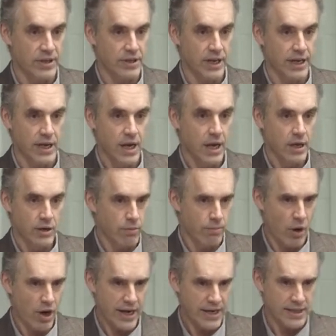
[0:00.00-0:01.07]
It's like your
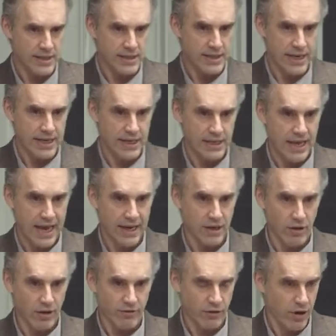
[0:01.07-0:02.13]
body isn't thinking
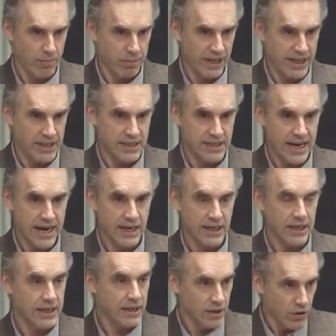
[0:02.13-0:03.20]
that, not for a bloody
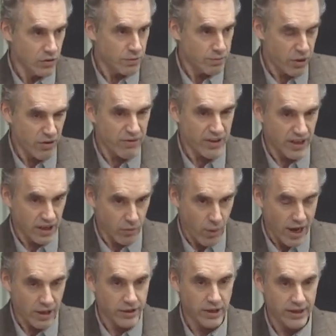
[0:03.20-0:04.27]
second. It knows perfectly
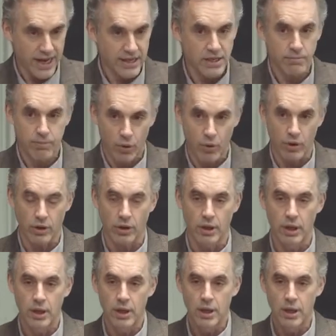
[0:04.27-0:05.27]
well that that's a portal.